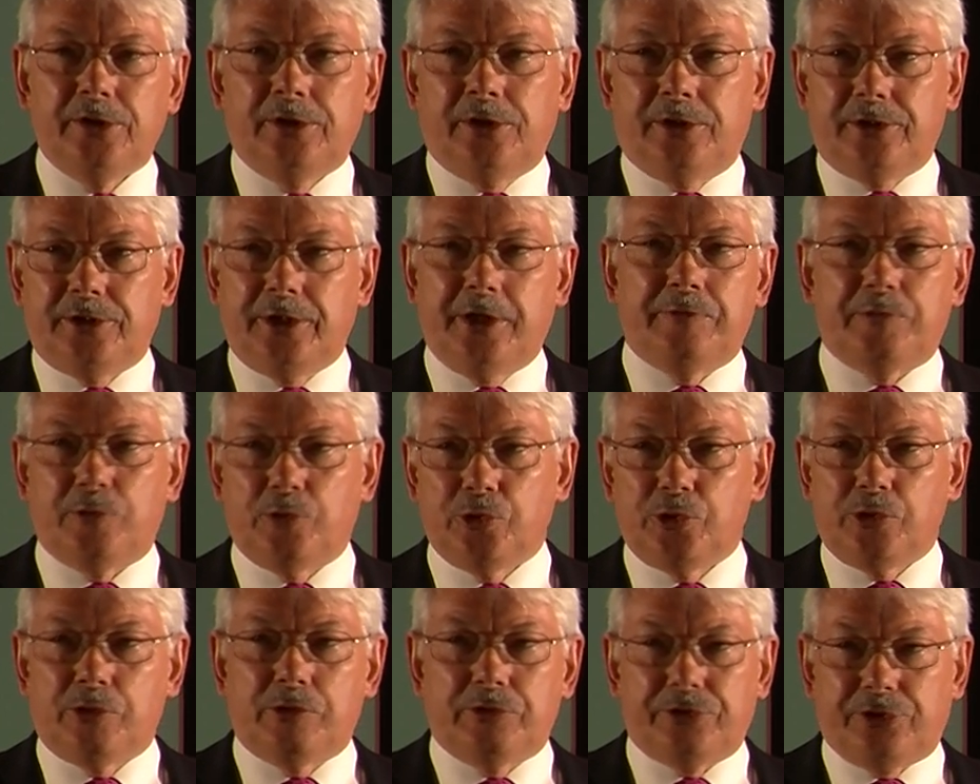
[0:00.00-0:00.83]
and
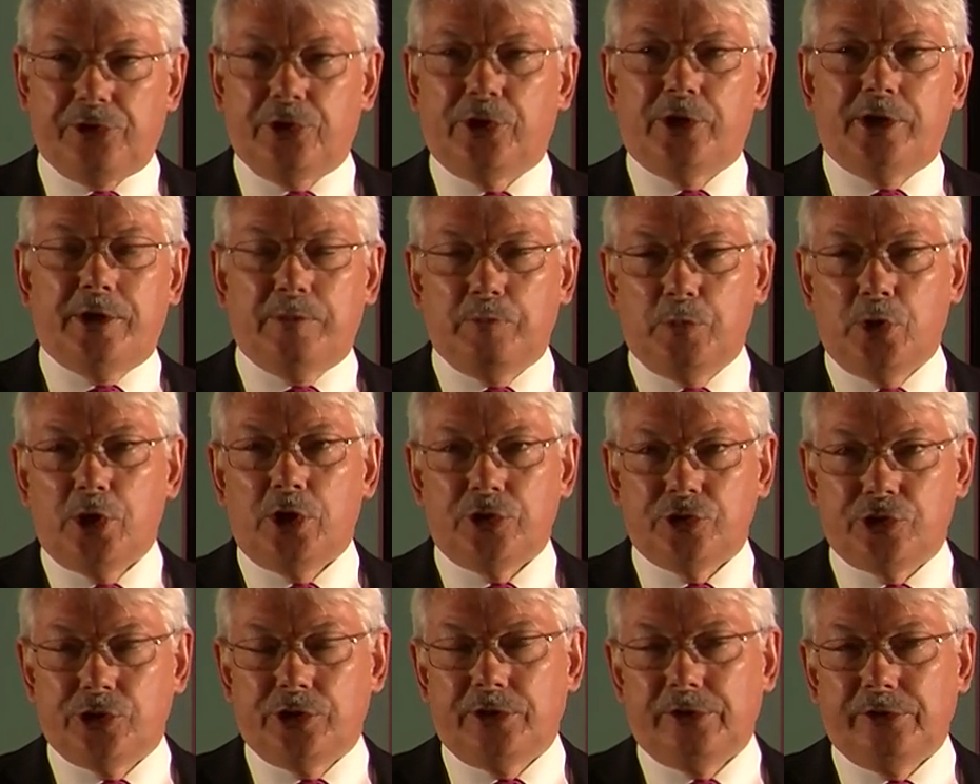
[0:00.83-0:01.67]
therefore your tight
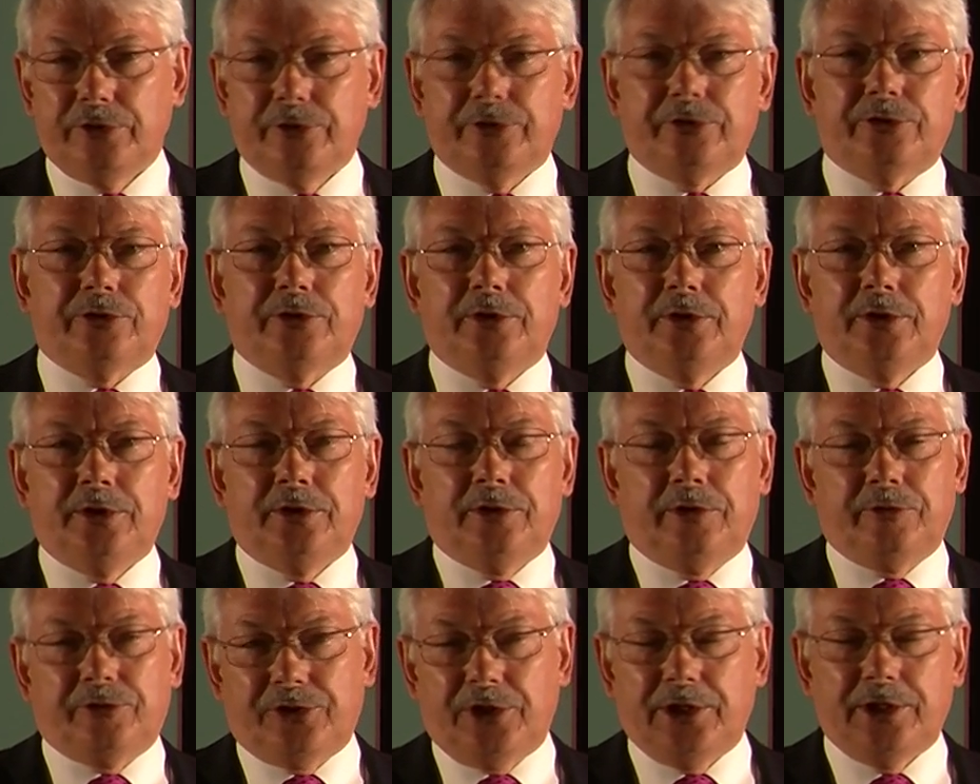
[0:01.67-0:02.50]
margins
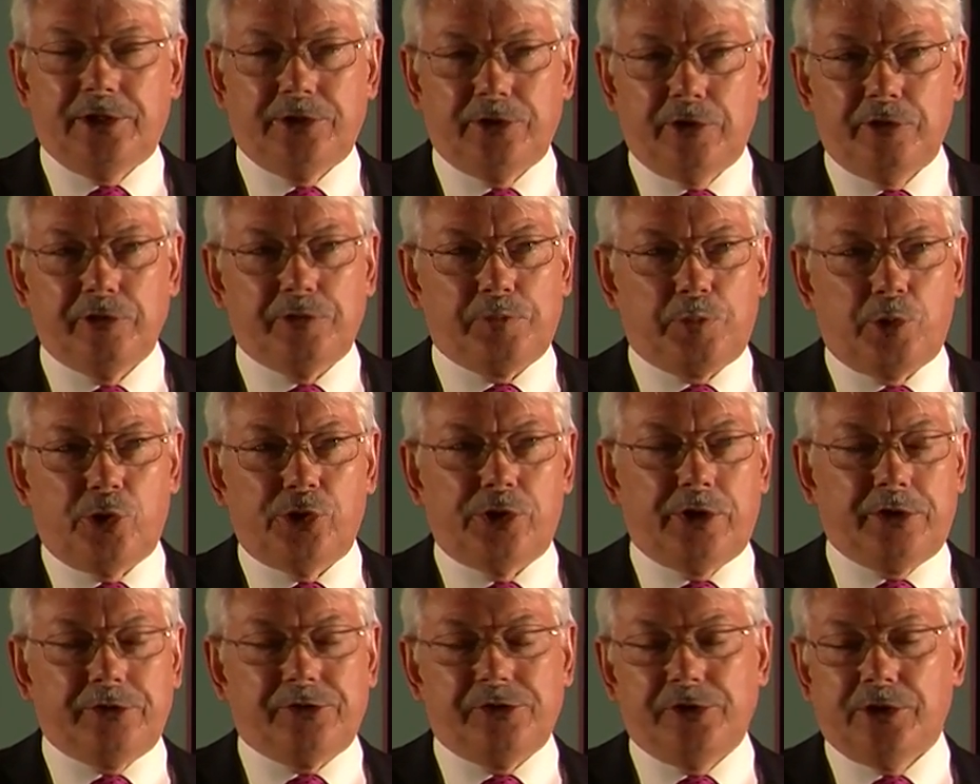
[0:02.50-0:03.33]
of selling those
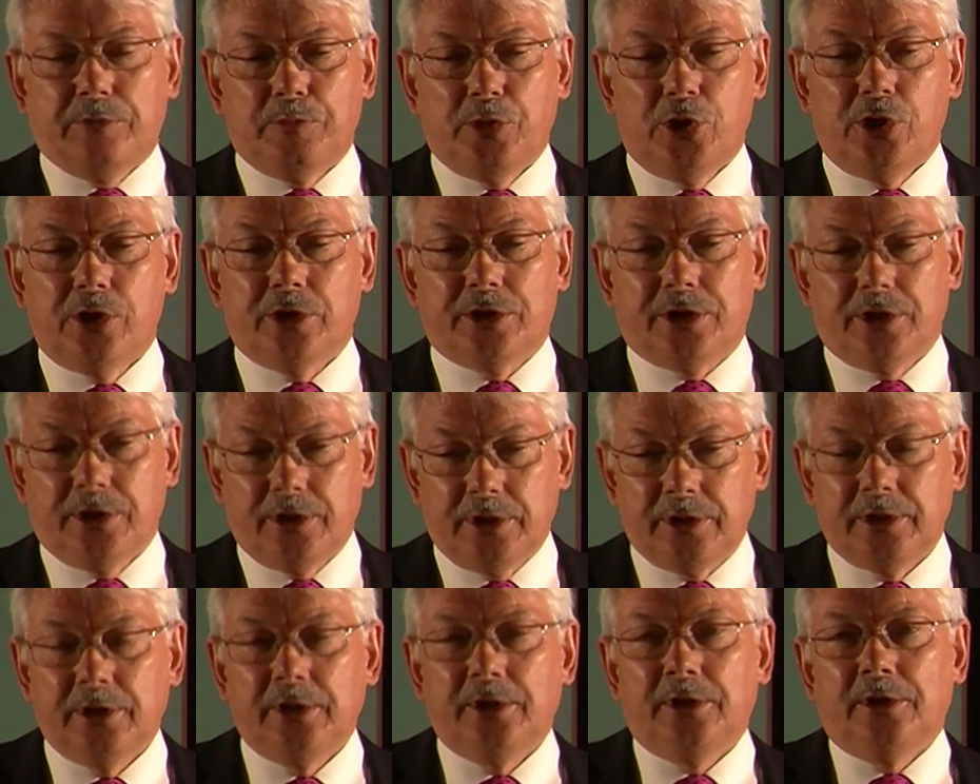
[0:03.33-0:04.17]
products in the
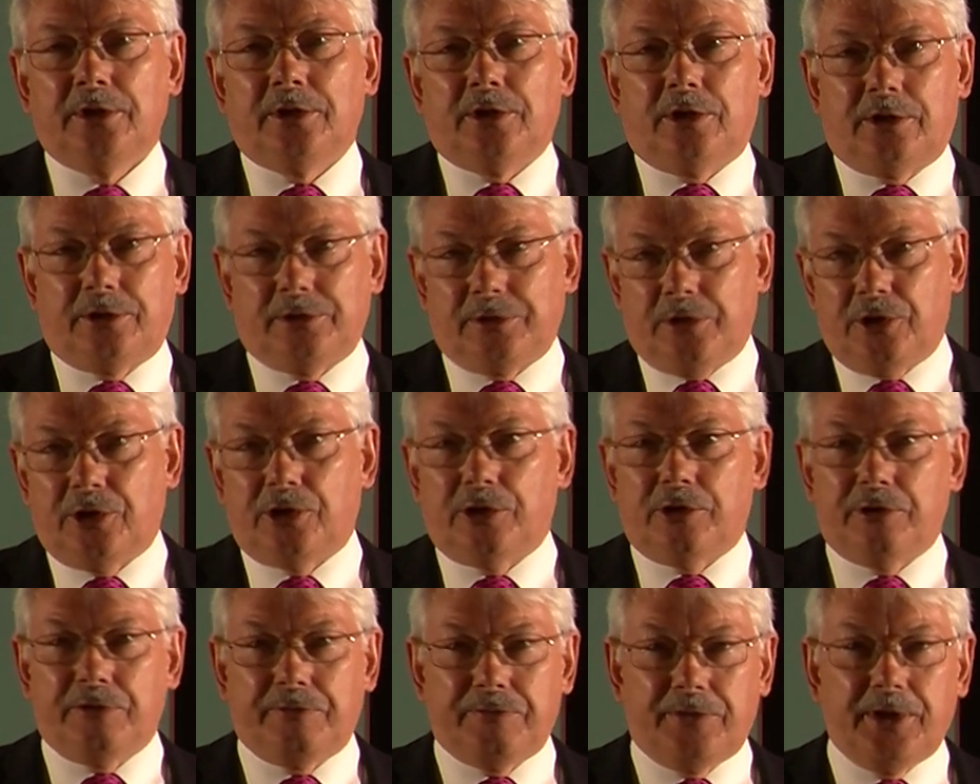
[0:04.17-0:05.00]
market are,
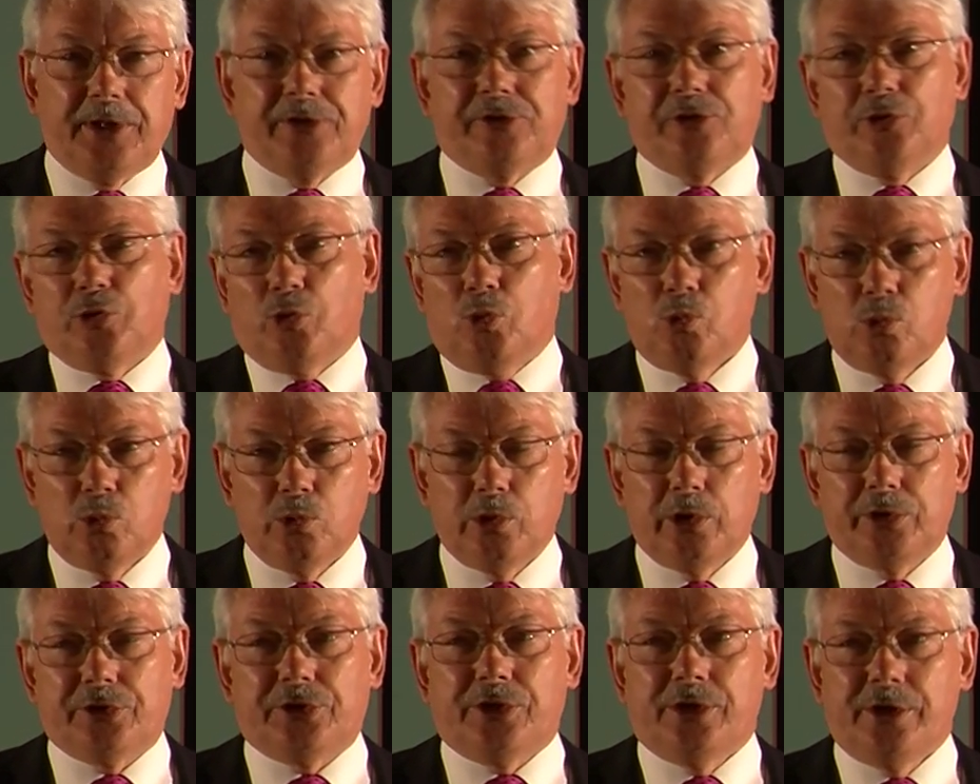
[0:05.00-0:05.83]
are affected
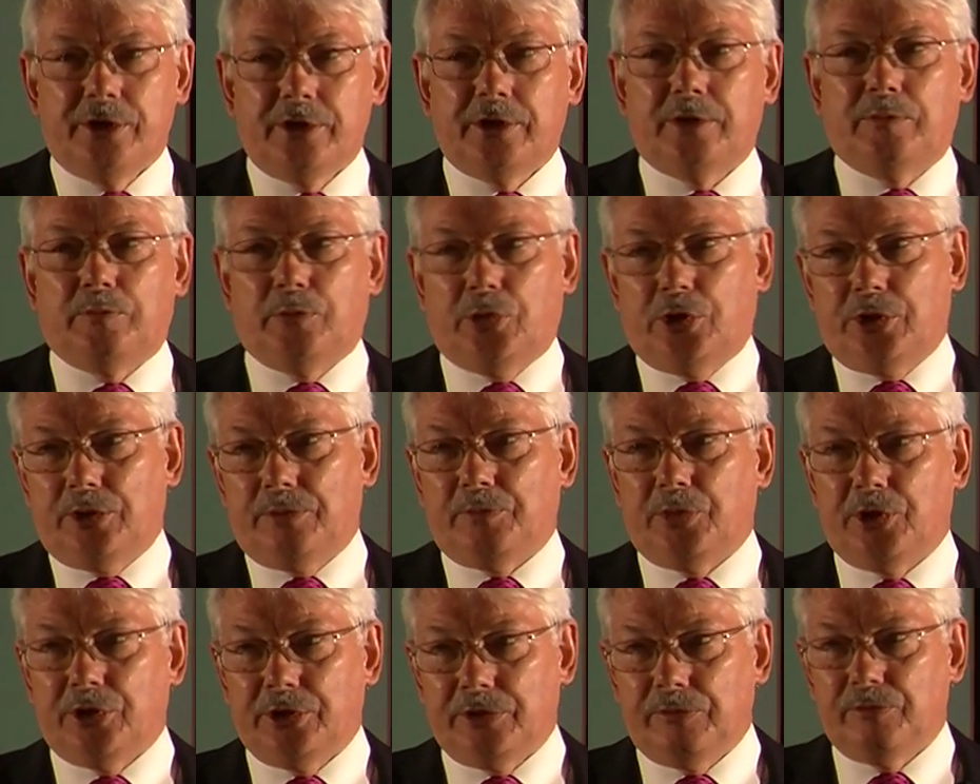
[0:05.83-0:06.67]
all the time by,
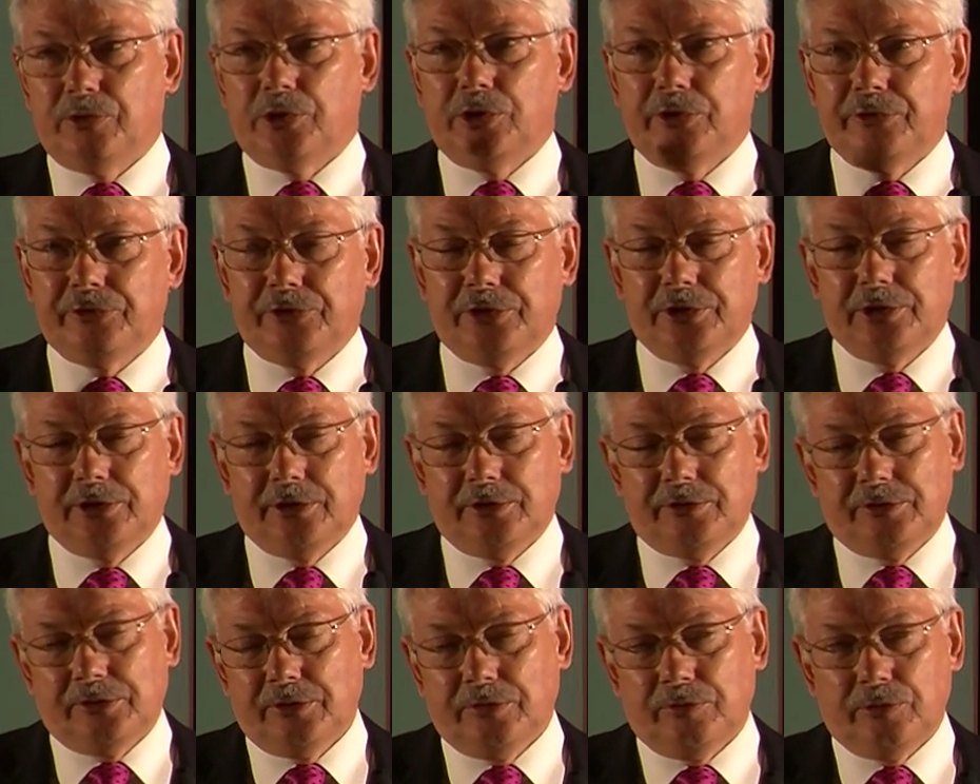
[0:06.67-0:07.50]
by the
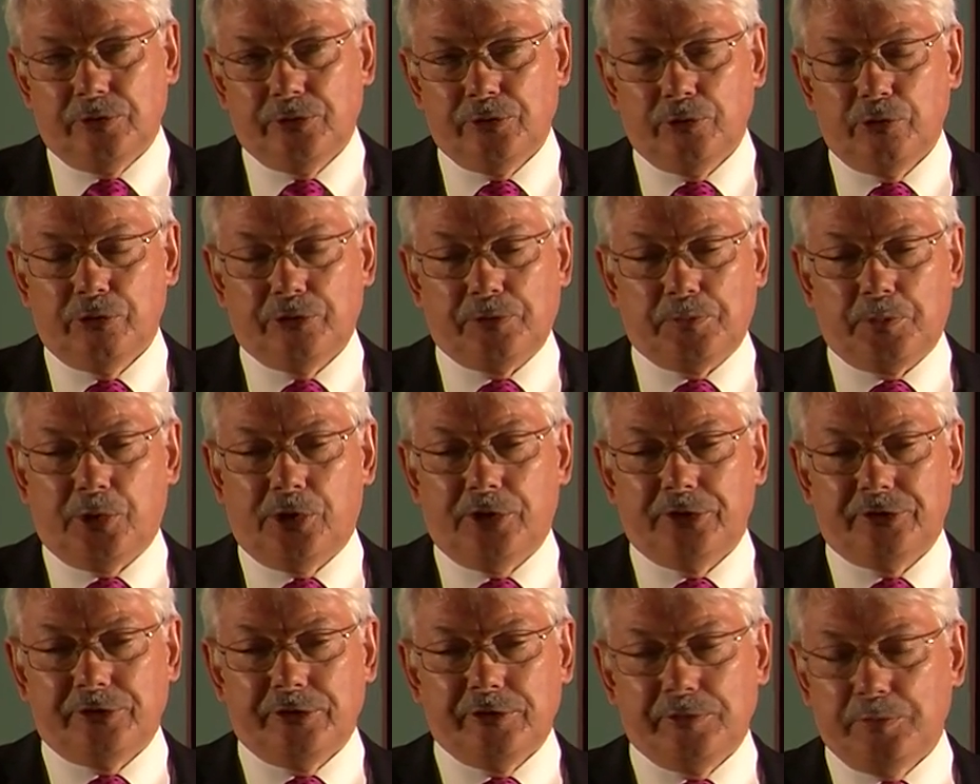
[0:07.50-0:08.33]
volatility of resource
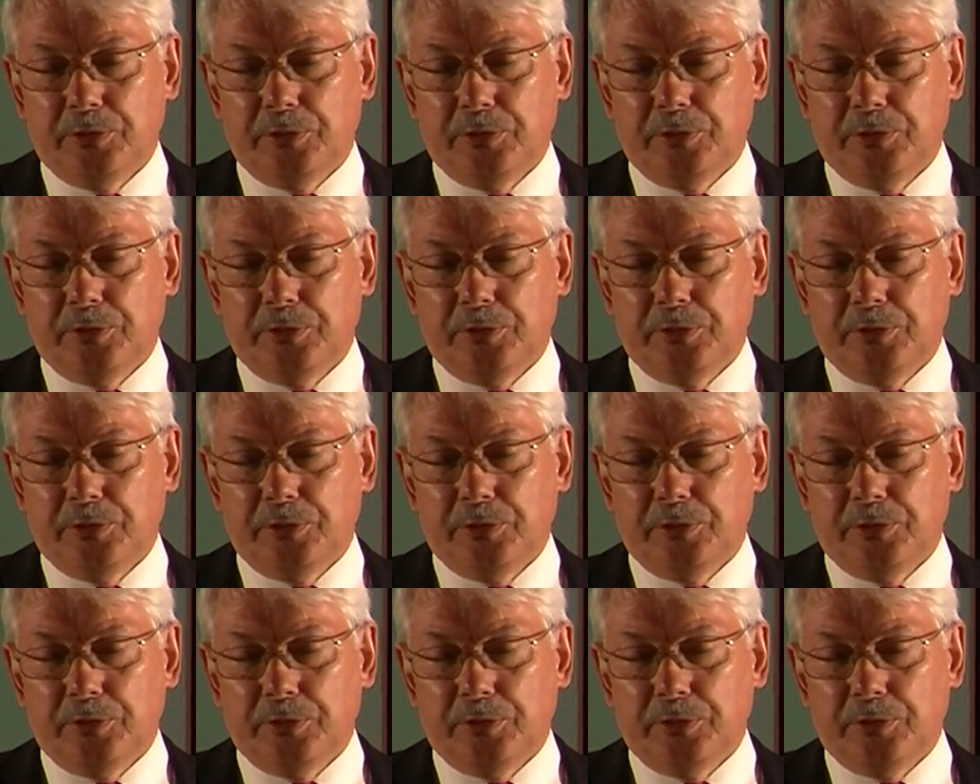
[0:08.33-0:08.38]
prices.